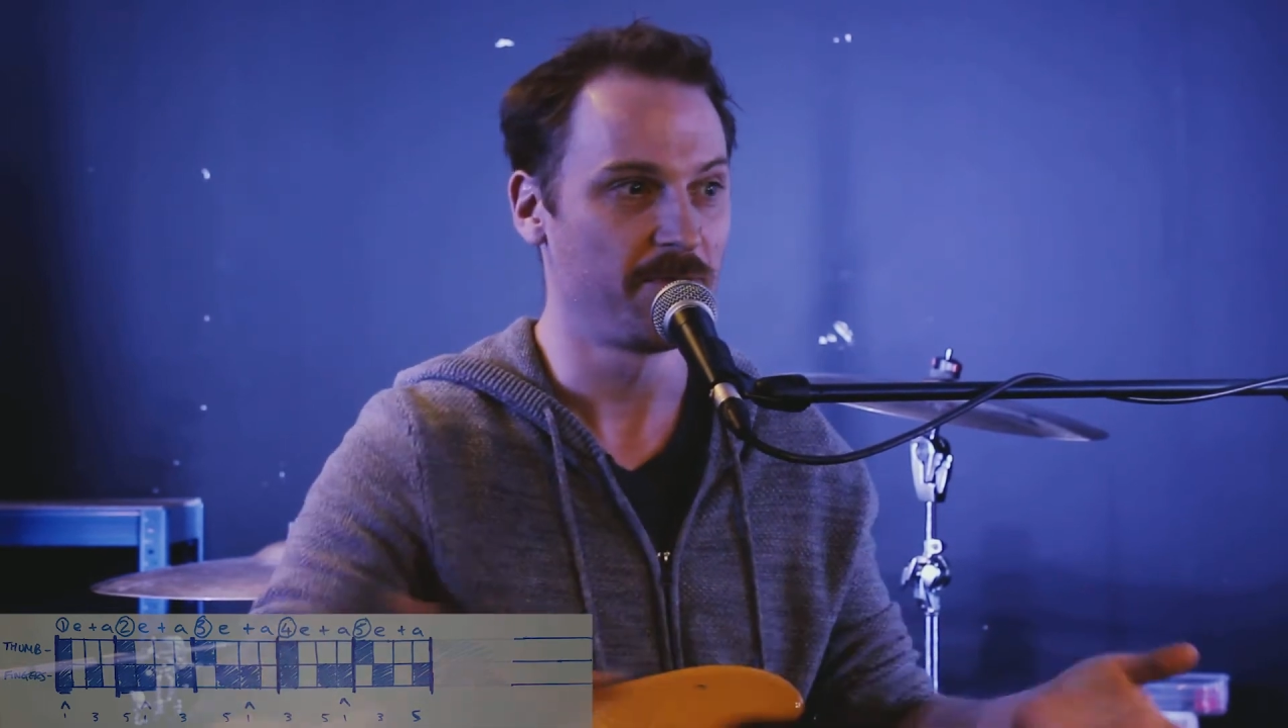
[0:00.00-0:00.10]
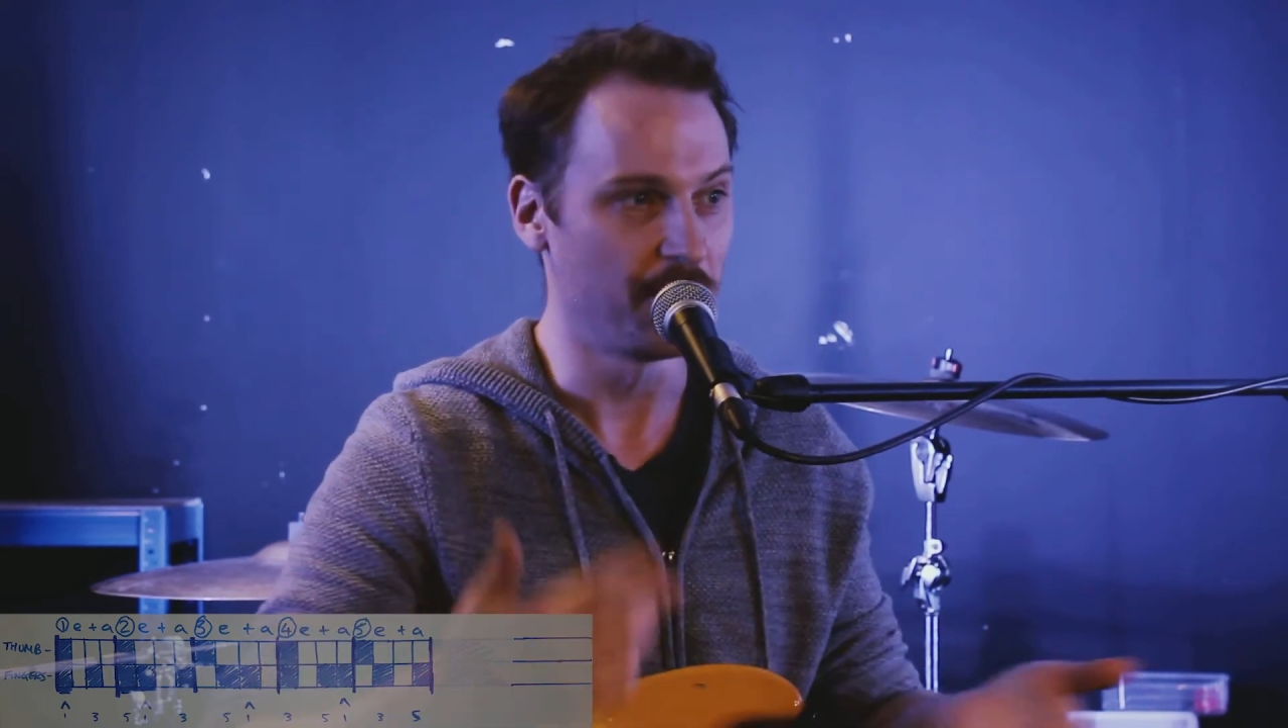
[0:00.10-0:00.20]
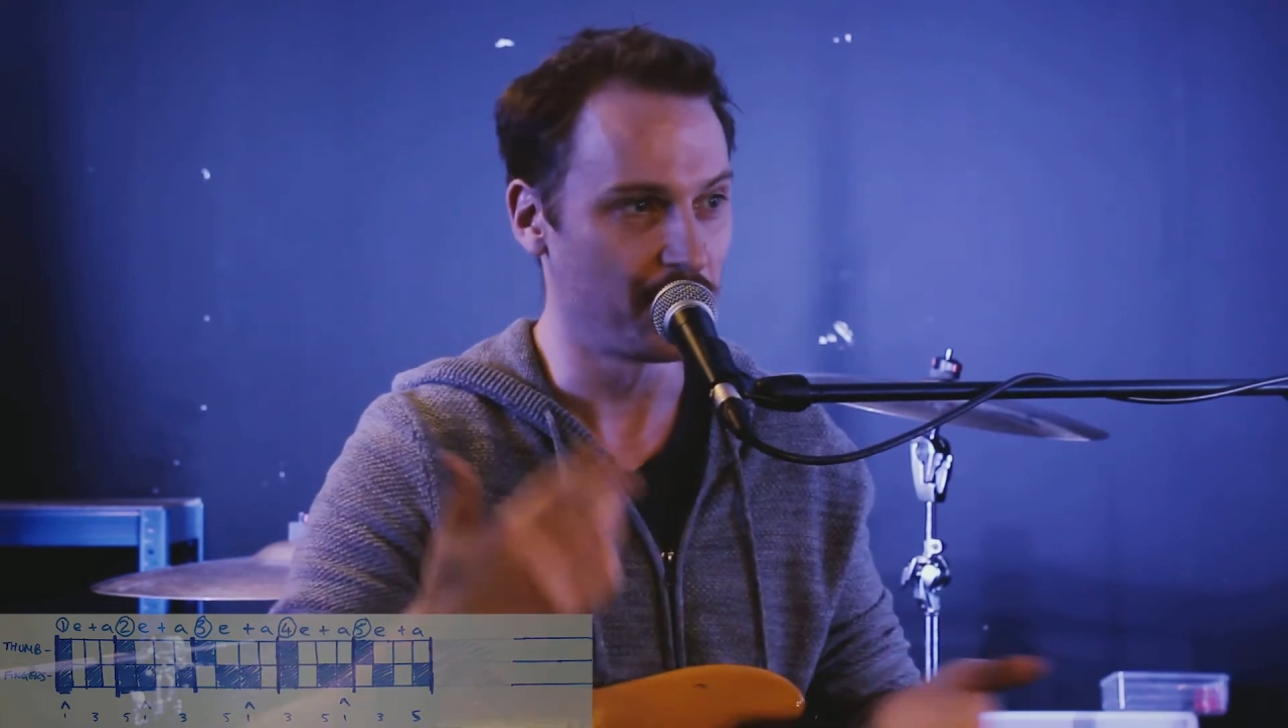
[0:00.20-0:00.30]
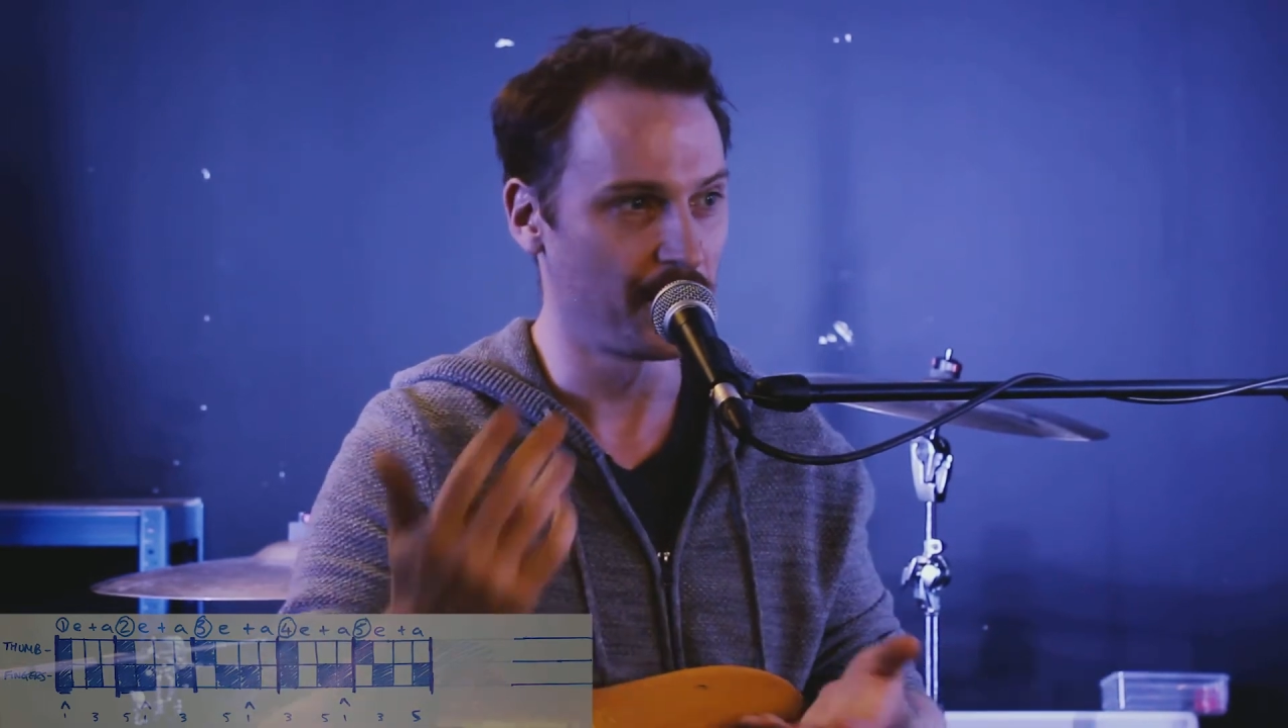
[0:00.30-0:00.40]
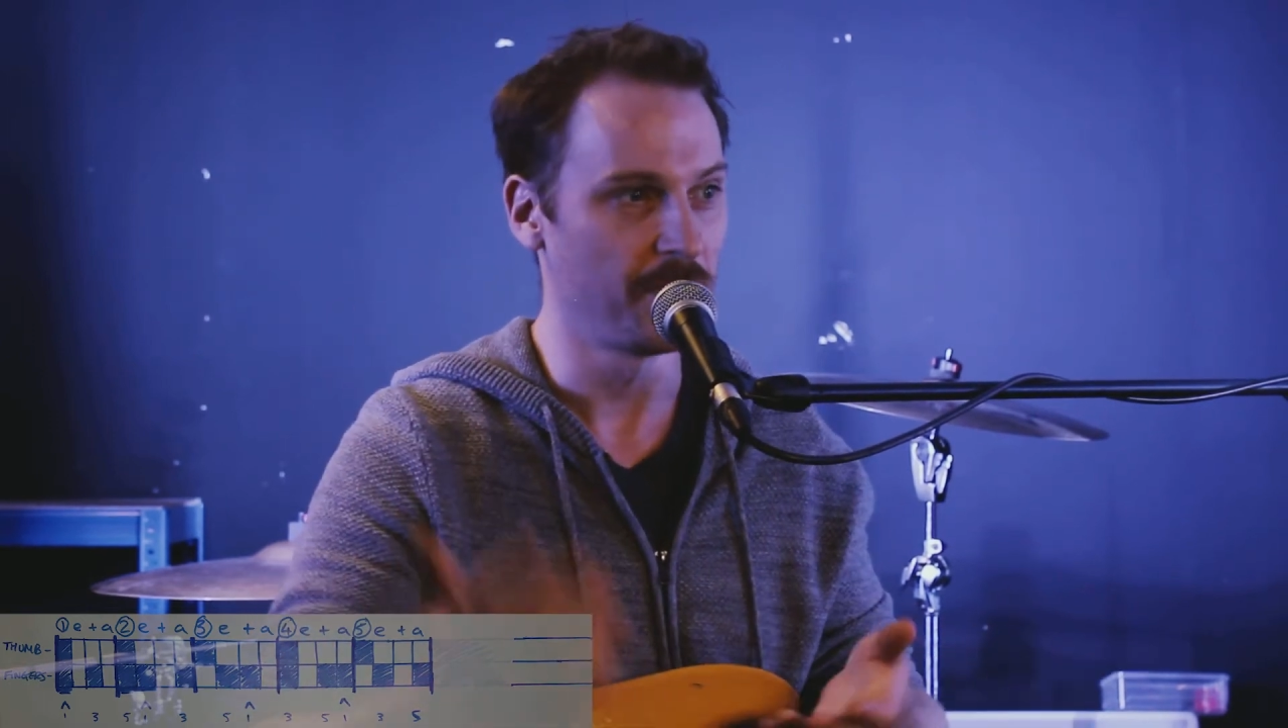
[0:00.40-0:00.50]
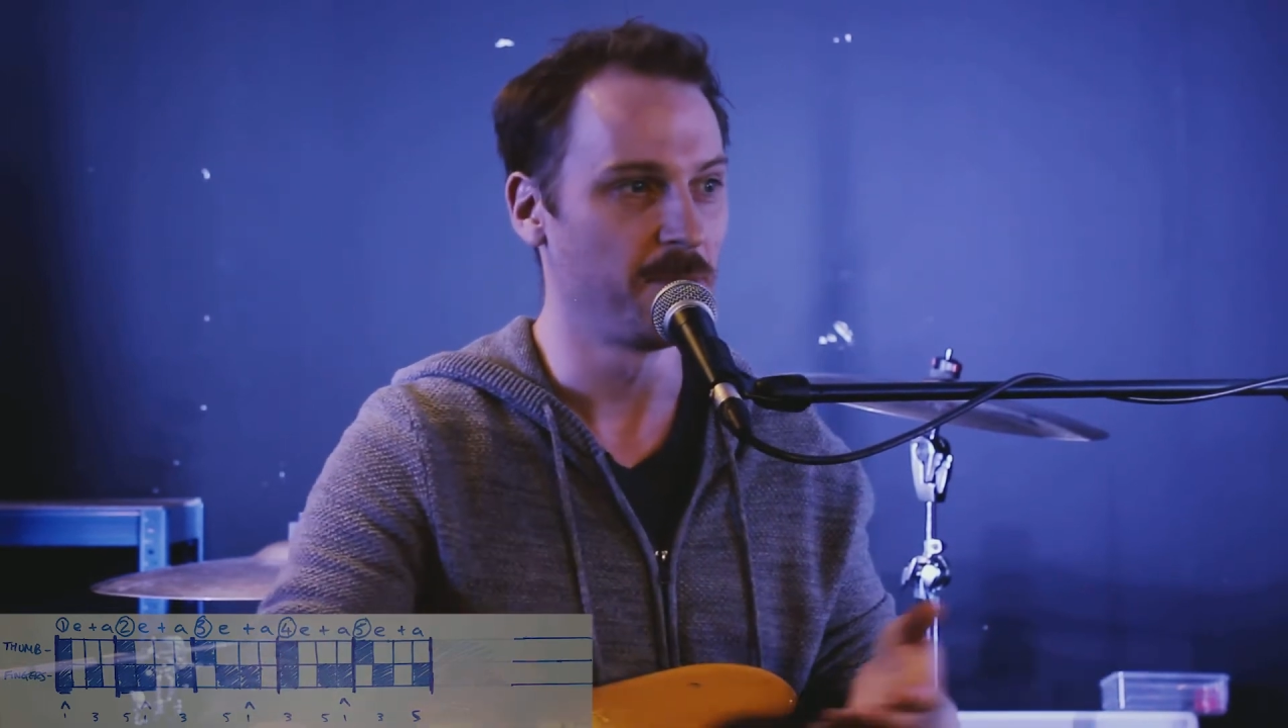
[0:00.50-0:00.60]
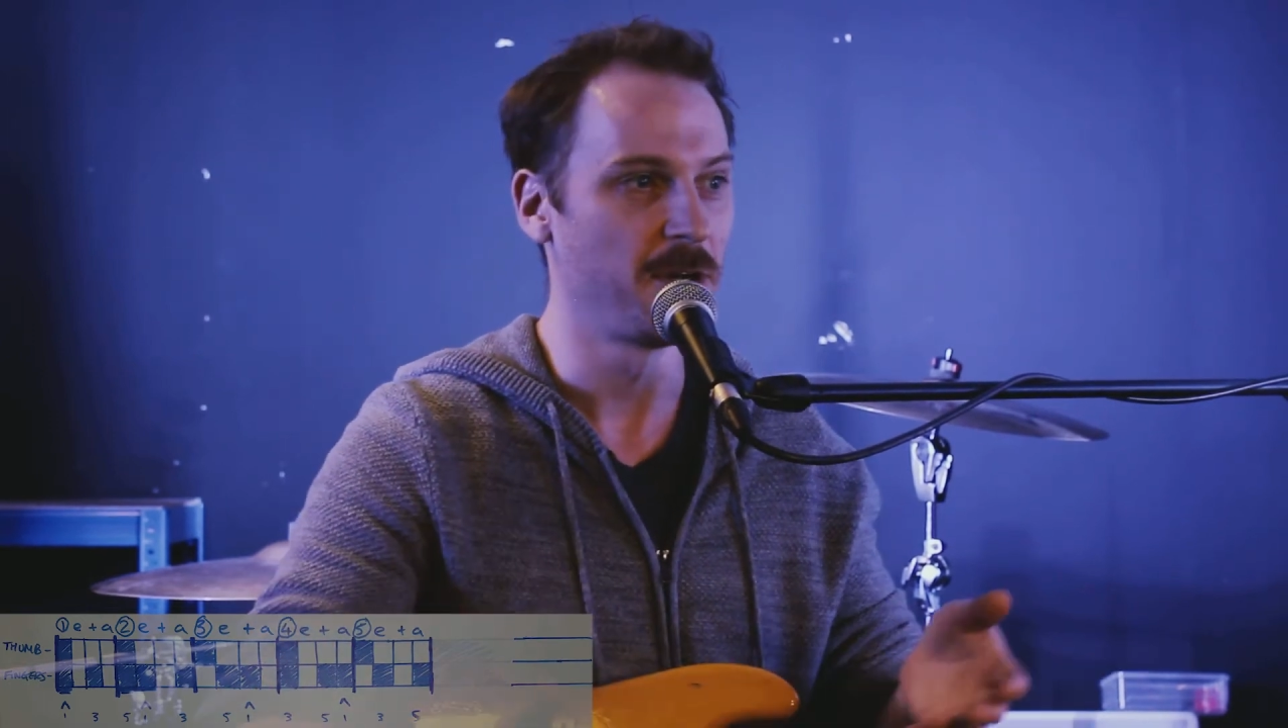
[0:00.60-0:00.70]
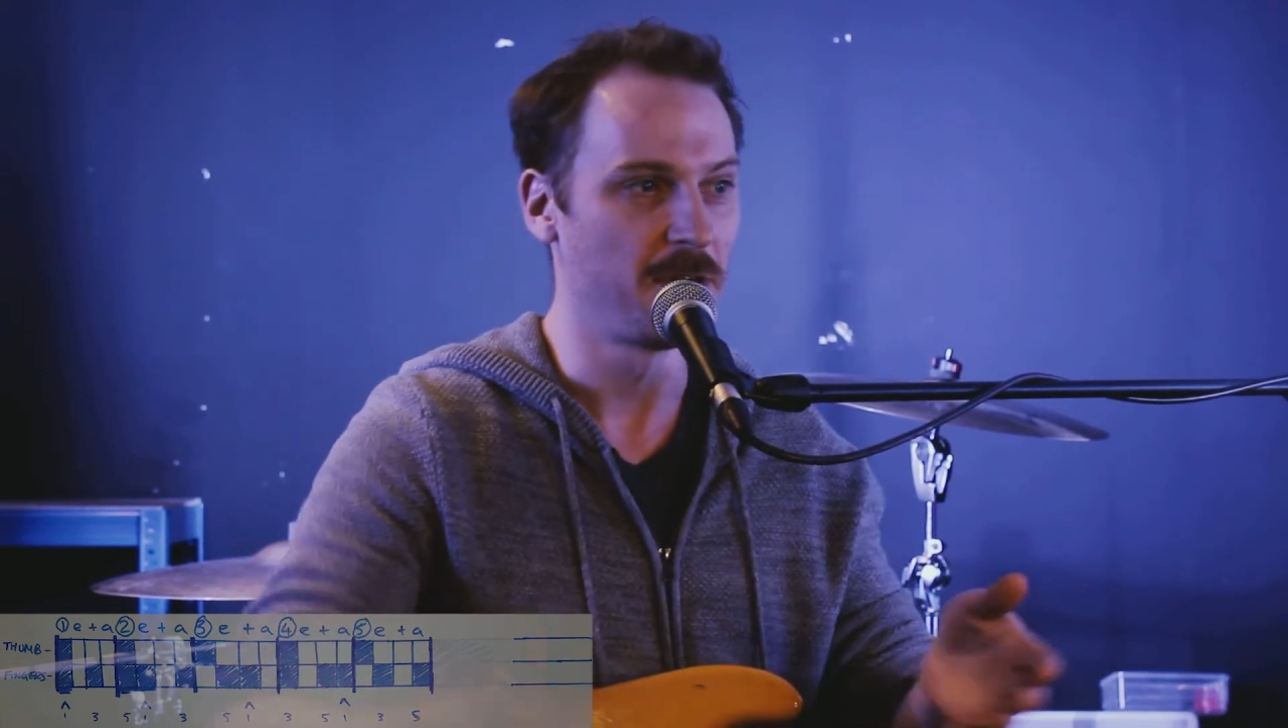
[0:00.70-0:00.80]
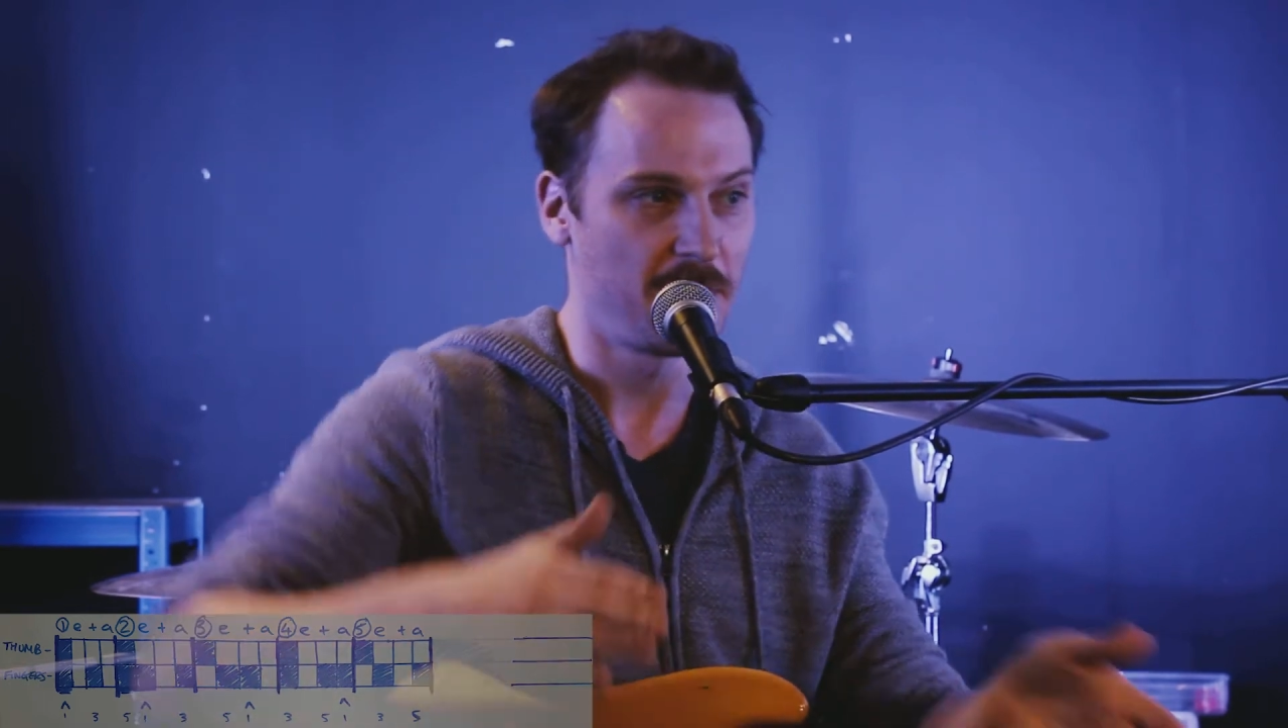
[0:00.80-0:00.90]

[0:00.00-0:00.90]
feels good about it.